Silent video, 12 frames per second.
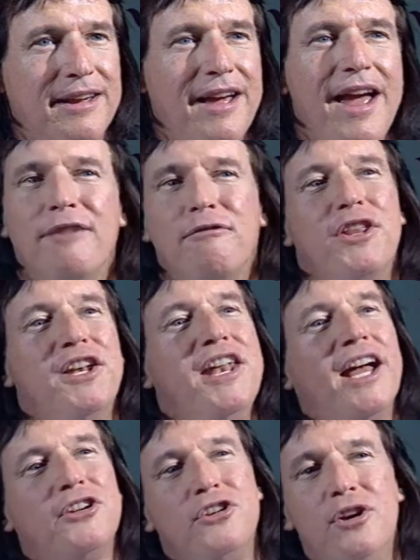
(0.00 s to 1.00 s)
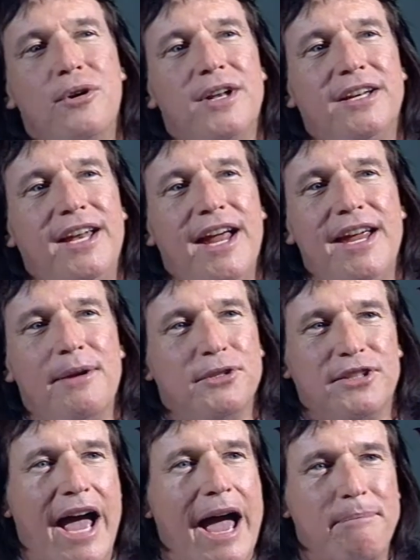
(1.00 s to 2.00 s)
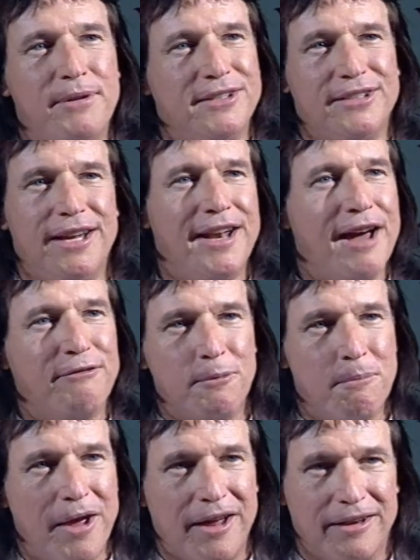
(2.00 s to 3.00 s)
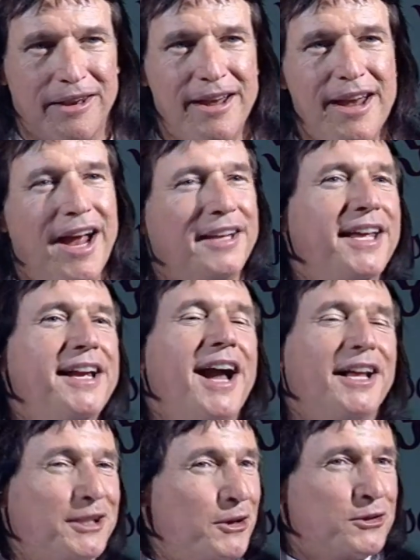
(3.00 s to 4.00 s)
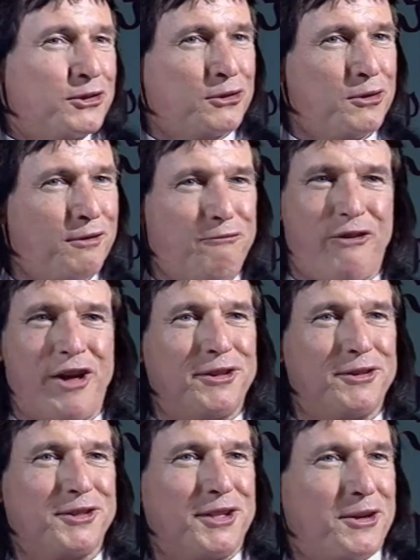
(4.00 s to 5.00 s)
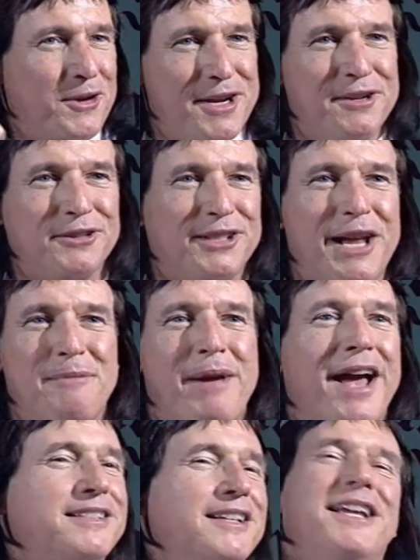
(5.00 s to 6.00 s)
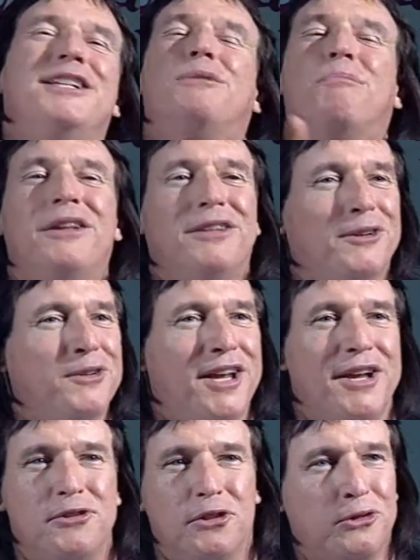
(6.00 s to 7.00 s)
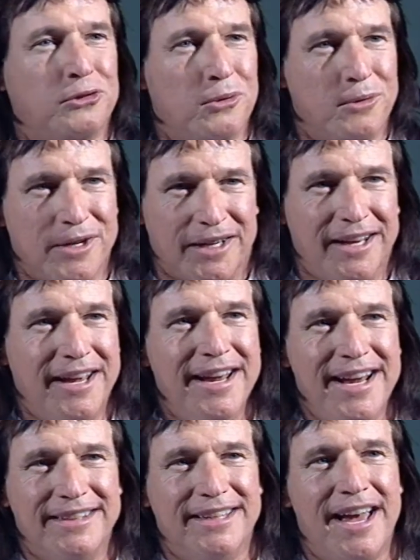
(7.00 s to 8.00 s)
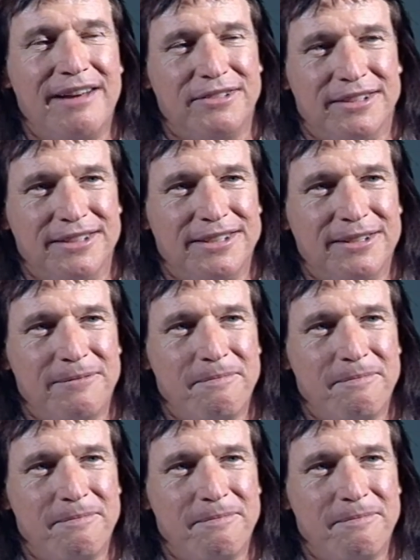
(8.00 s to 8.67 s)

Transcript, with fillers: And for the next year and a day, it was the happiest they'd ever been. And they got their suit of feathers and their eagle's head mask, and they spent their days just soaring in the heavens.